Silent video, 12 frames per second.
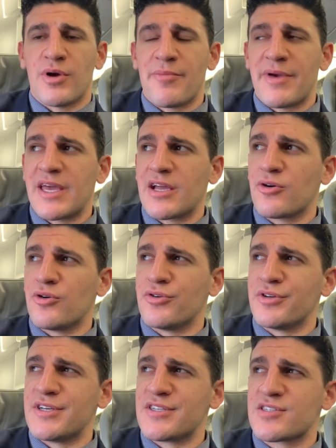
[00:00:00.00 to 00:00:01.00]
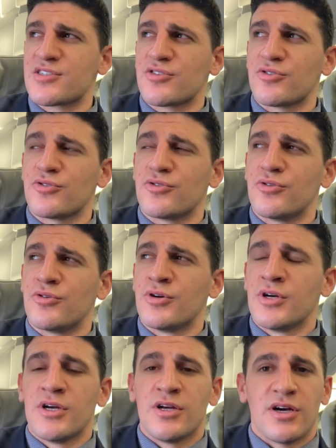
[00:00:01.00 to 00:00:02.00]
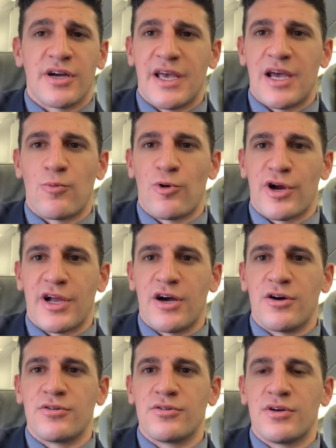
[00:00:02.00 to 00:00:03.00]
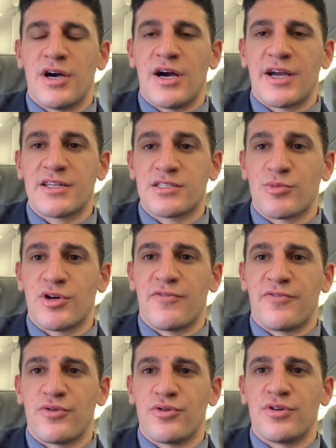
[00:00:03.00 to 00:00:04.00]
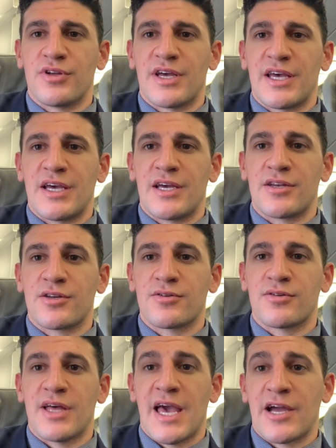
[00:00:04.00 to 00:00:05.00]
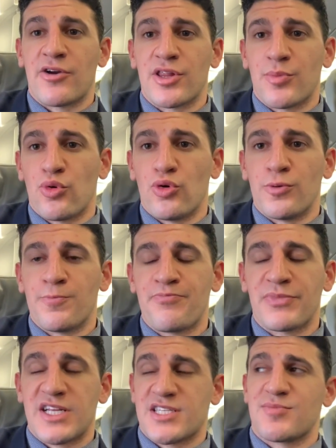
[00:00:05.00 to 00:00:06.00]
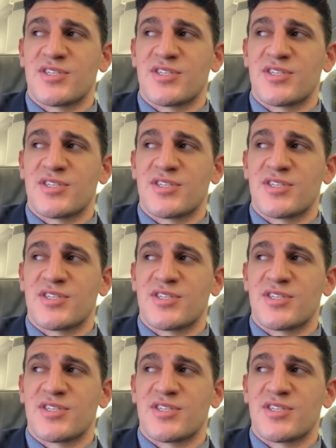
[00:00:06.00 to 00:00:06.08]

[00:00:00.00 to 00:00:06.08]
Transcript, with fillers: my main goal is to again work out, uh, get some good food, and hang out at the pool, get some